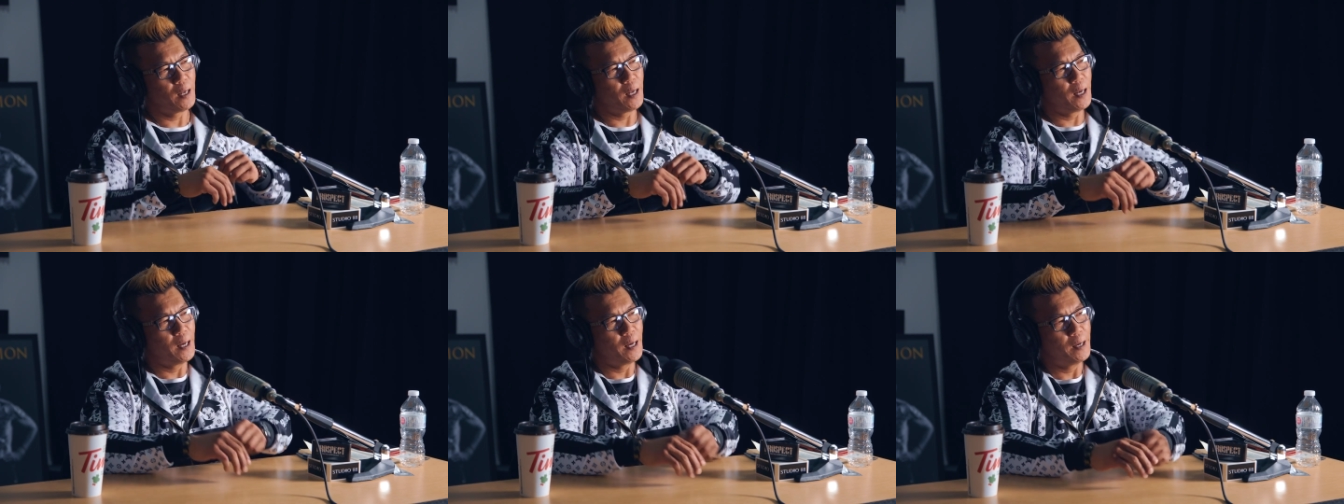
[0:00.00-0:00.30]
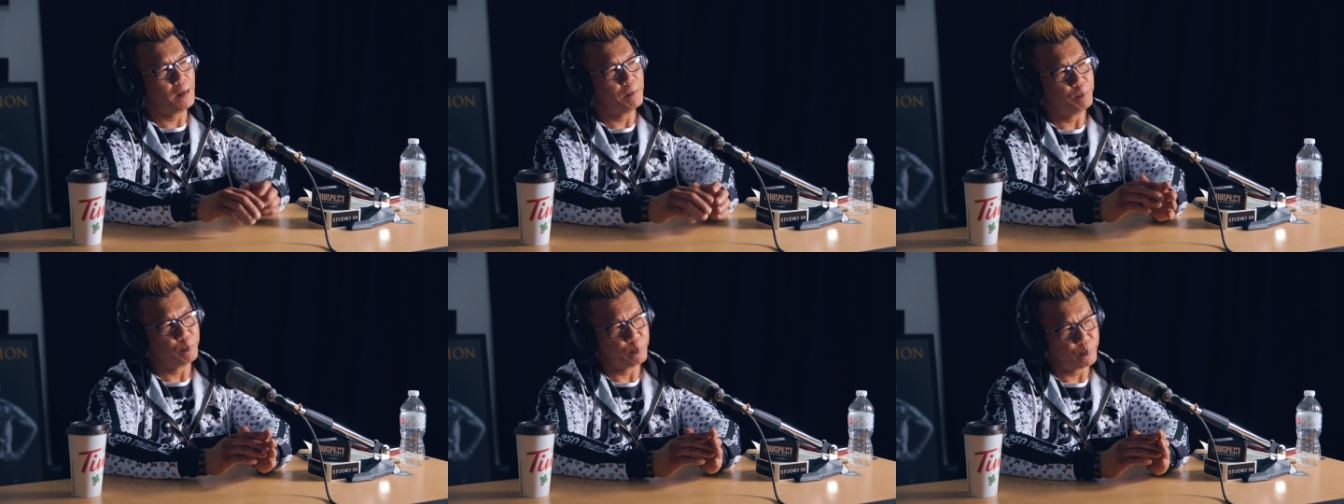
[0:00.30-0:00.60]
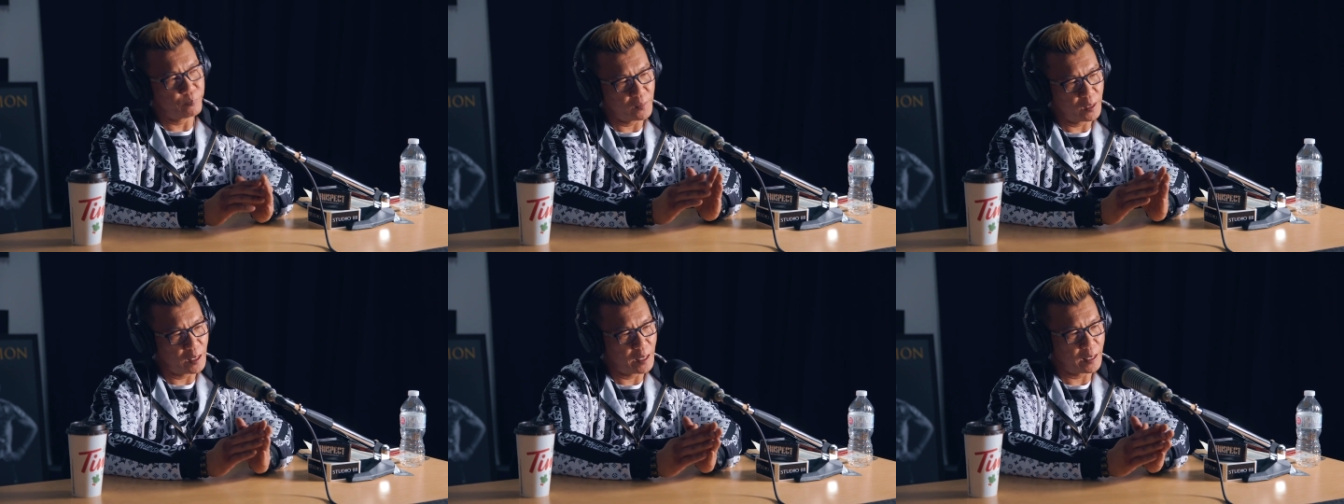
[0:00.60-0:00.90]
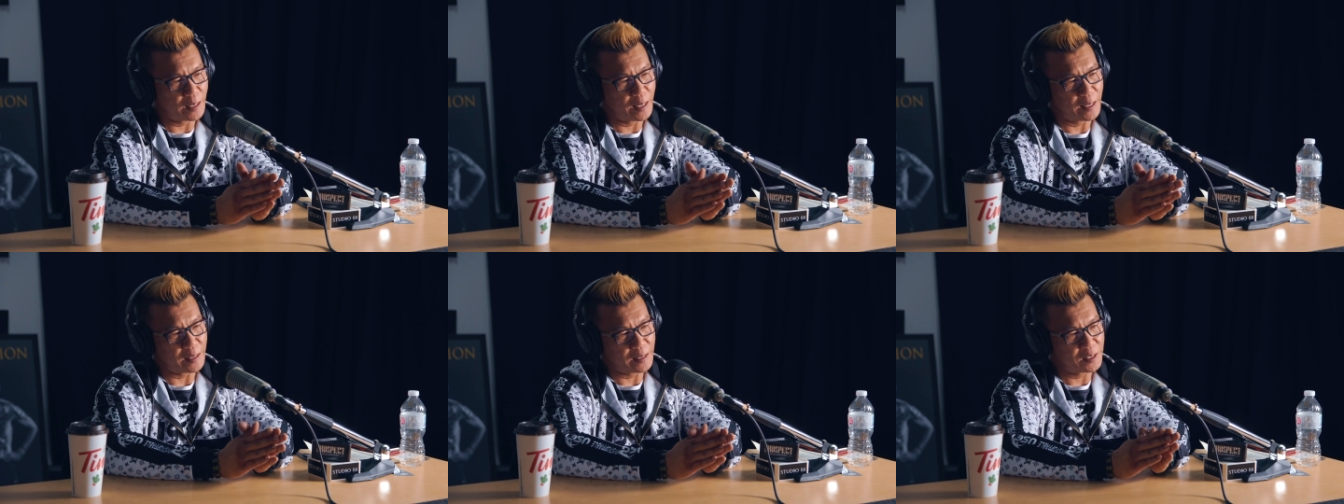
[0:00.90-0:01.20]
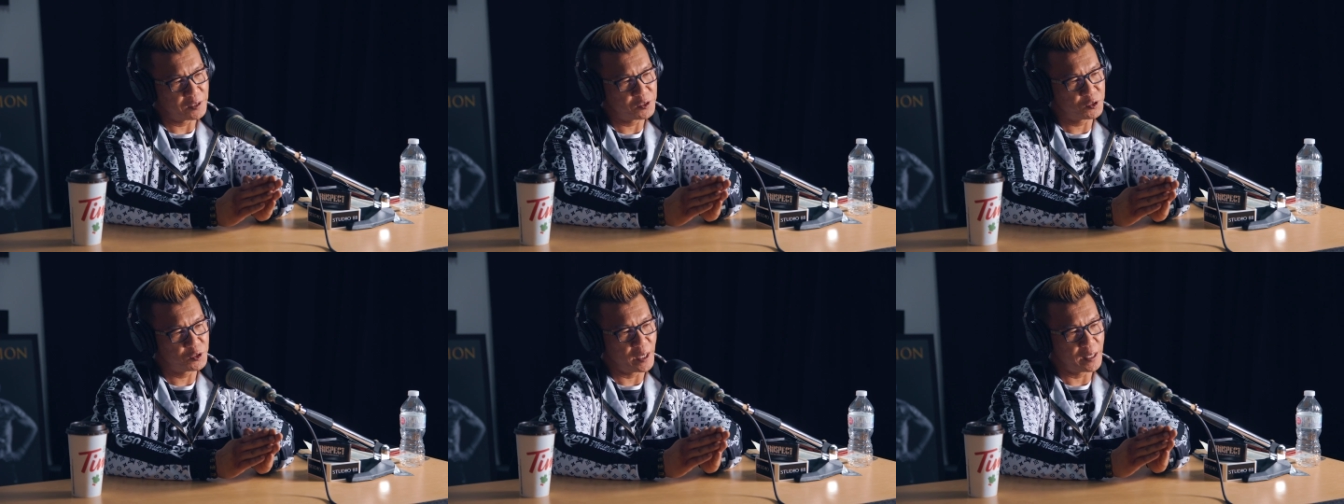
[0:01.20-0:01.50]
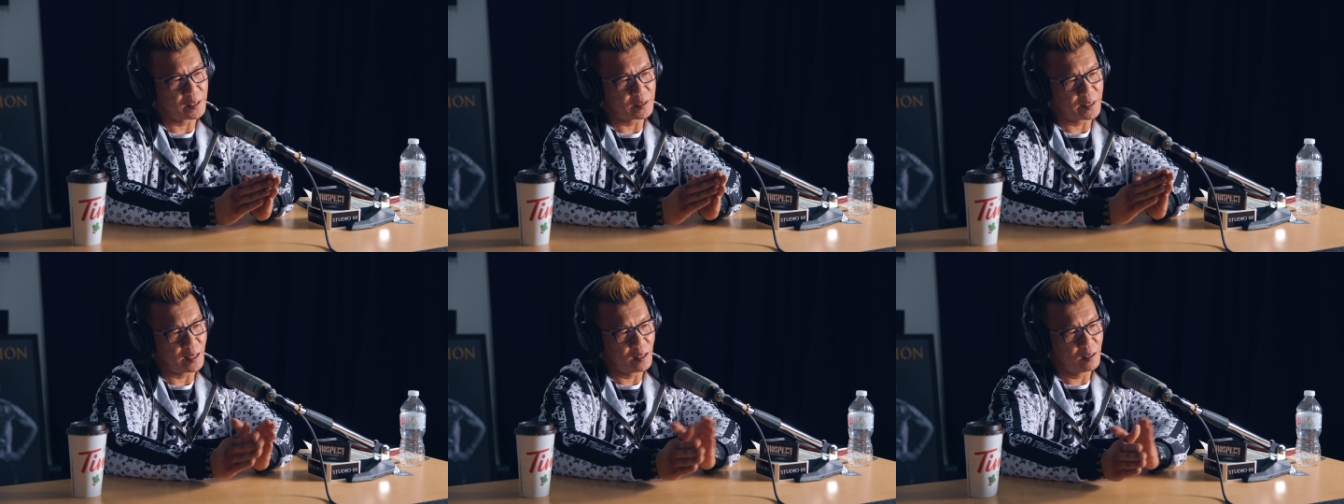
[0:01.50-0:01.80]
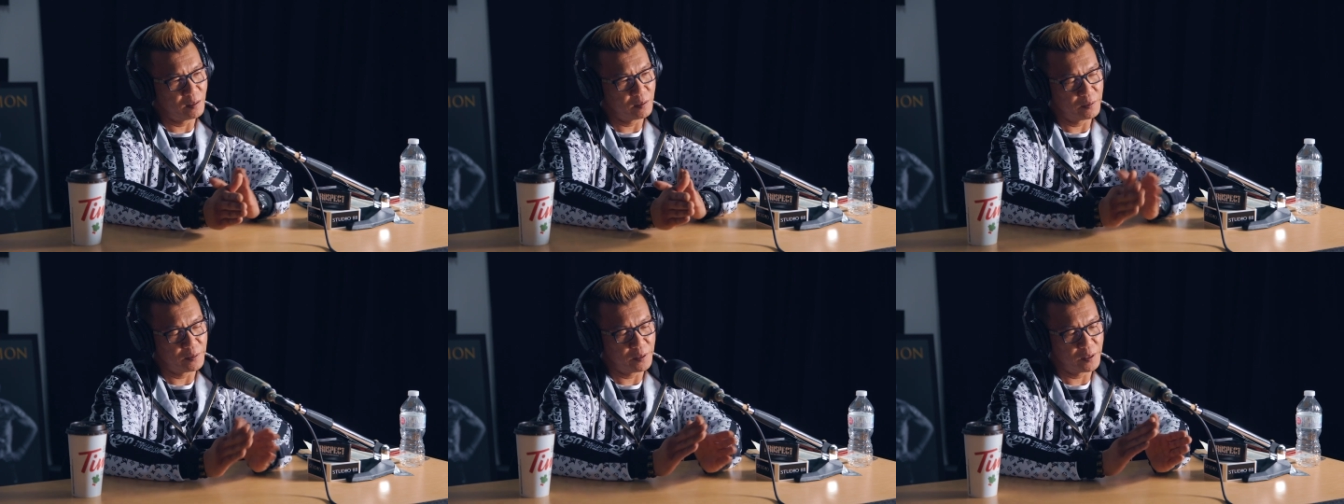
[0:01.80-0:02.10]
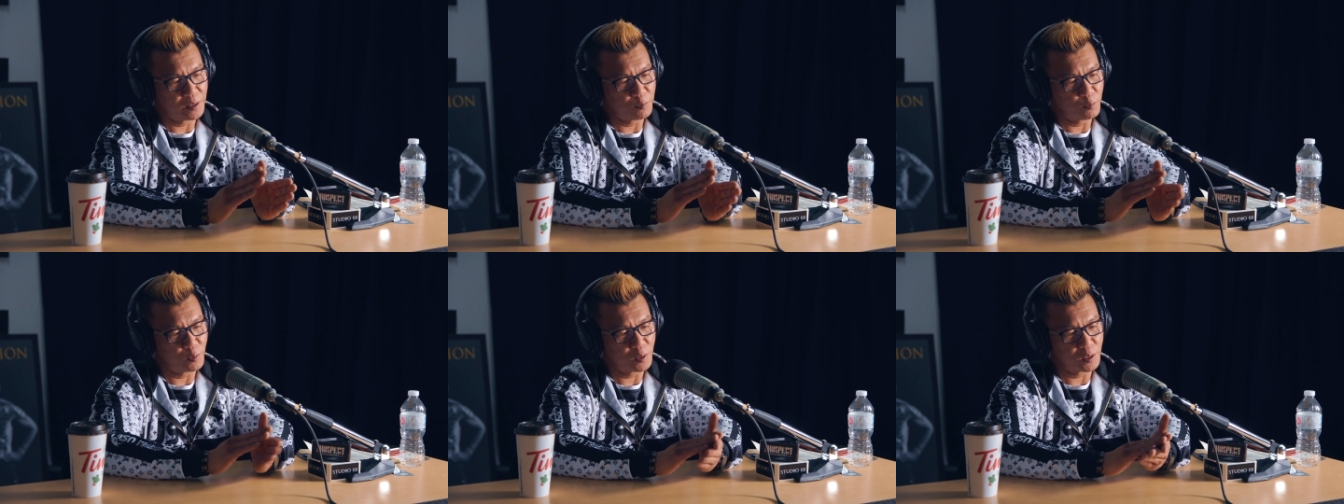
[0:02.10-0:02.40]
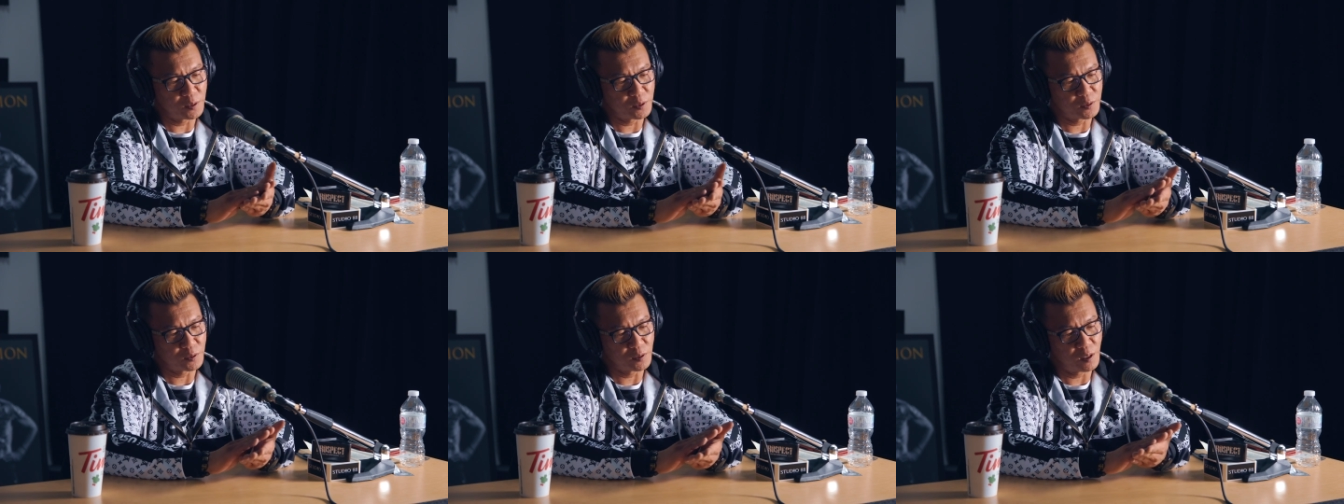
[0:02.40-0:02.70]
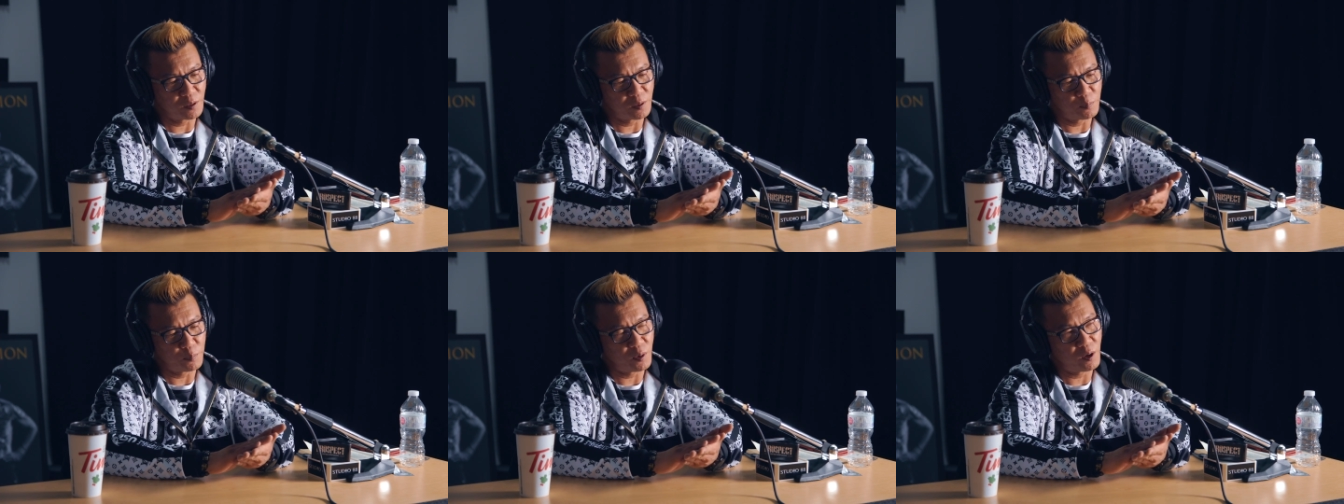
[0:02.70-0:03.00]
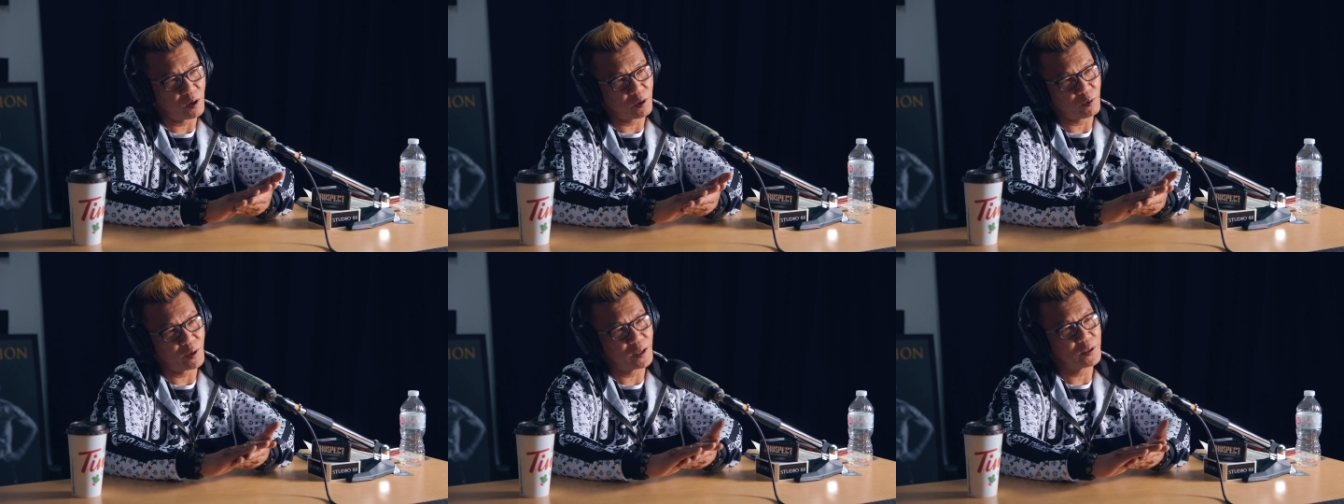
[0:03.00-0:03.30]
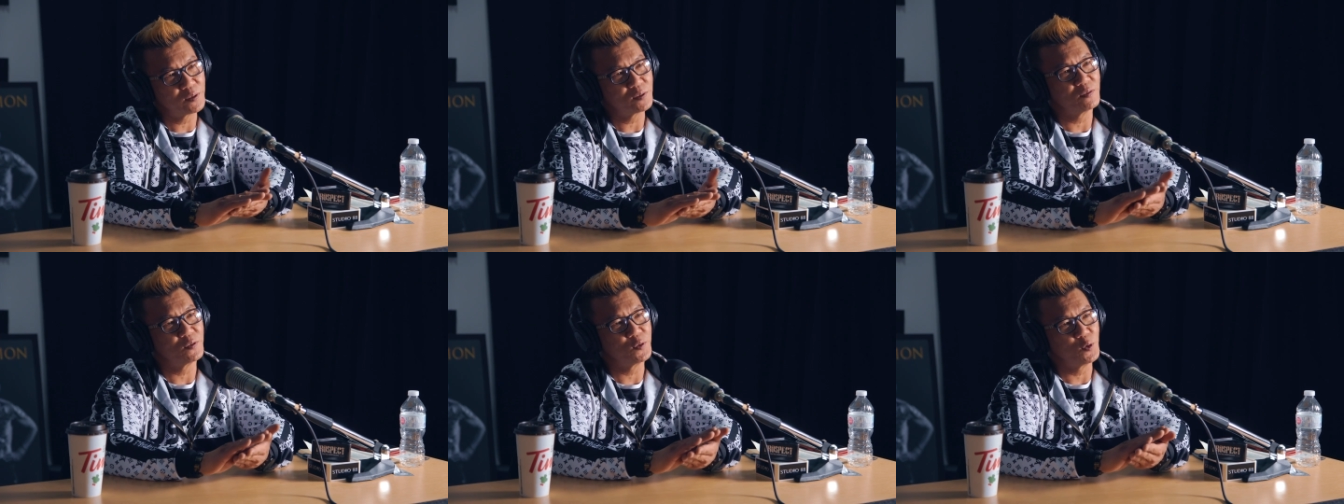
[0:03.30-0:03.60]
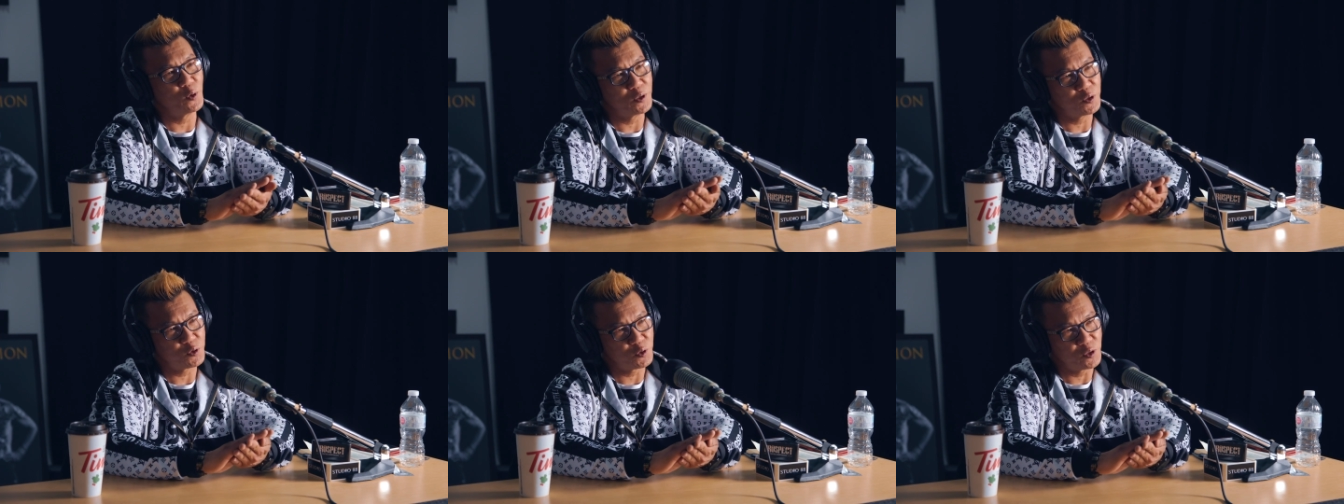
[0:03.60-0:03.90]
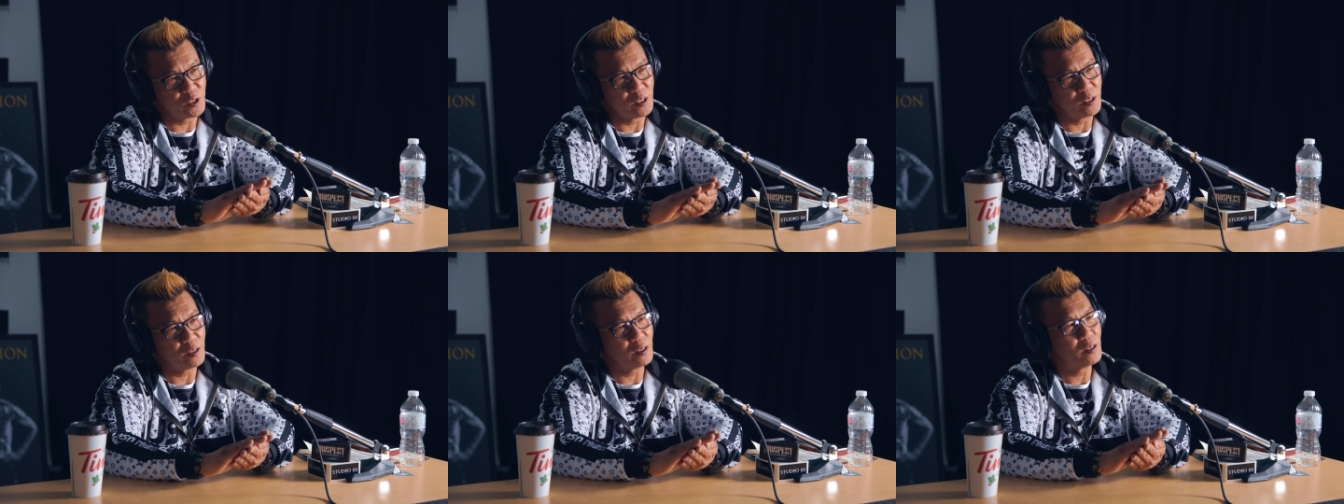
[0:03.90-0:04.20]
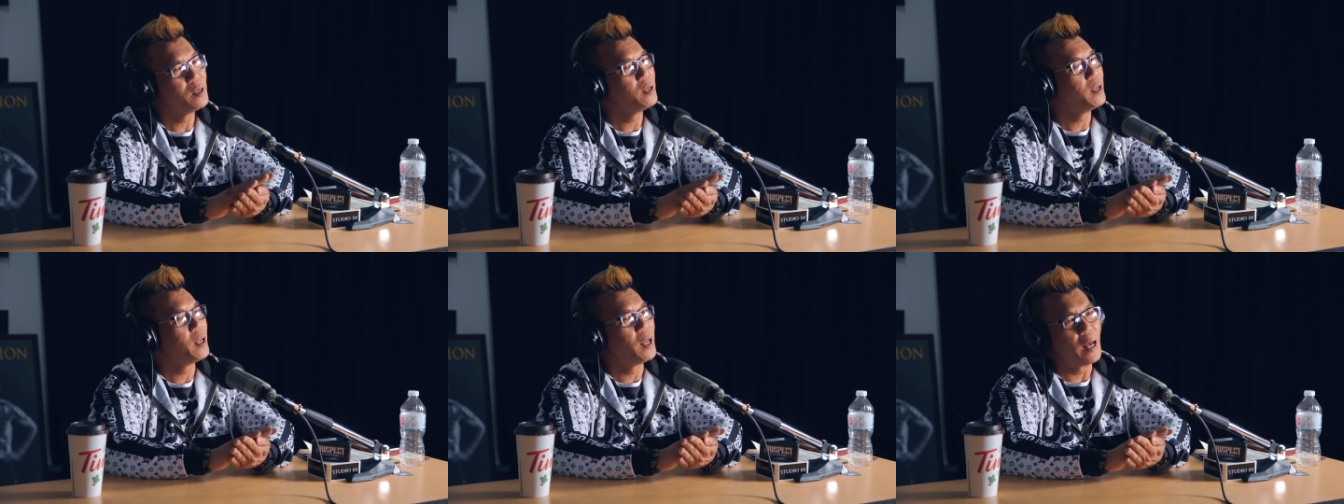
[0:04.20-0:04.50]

I guess Jay Taylor saw the progress of USG.